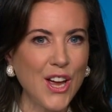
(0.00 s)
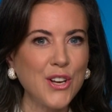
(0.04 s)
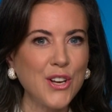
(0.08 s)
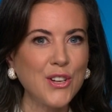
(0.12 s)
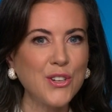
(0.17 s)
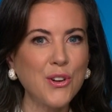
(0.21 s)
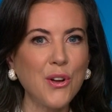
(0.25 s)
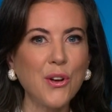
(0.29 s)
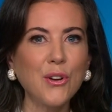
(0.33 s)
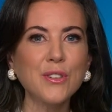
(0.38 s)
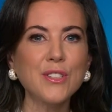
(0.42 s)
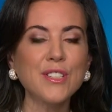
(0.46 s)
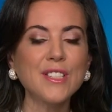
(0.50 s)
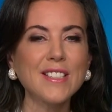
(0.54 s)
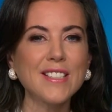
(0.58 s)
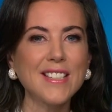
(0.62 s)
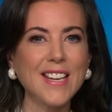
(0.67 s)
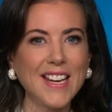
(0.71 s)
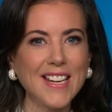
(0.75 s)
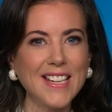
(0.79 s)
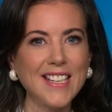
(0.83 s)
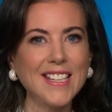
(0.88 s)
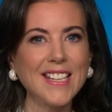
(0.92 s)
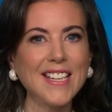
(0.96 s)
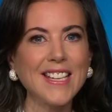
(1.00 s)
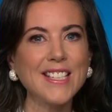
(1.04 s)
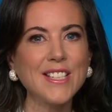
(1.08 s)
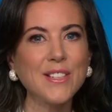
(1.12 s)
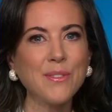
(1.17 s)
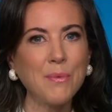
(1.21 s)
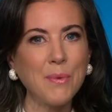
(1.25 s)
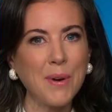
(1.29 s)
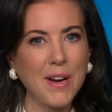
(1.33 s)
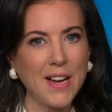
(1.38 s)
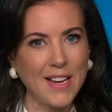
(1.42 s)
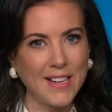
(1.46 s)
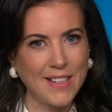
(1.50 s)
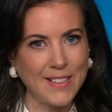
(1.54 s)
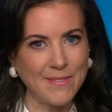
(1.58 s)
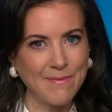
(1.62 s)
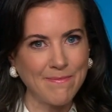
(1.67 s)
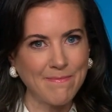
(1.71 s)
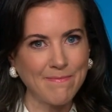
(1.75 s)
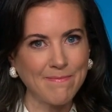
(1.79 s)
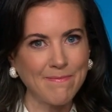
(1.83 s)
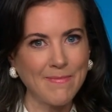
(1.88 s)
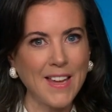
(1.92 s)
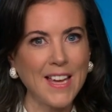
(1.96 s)
not take it away.
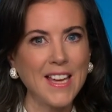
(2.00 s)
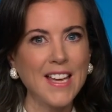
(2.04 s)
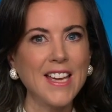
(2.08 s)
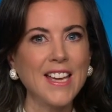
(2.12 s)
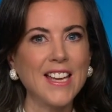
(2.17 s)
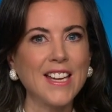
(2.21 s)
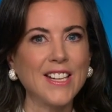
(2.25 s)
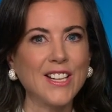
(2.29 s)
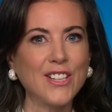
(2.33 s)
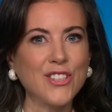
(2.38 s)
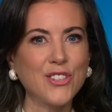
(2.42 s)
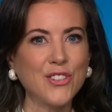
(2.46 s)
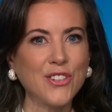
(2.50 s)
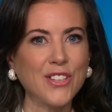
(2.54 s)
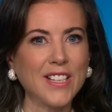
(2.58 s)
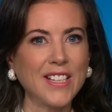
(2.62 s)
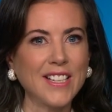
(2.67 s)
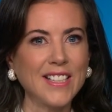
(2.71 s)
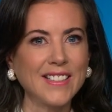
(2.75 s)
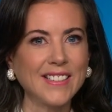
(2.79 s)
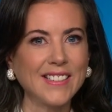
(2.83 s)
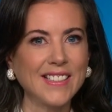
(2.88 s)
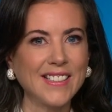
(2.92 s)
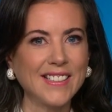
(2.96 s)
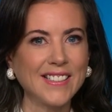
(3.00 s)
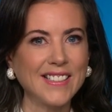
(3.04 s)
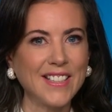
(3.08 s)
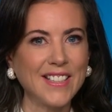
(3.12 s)
Now joining us is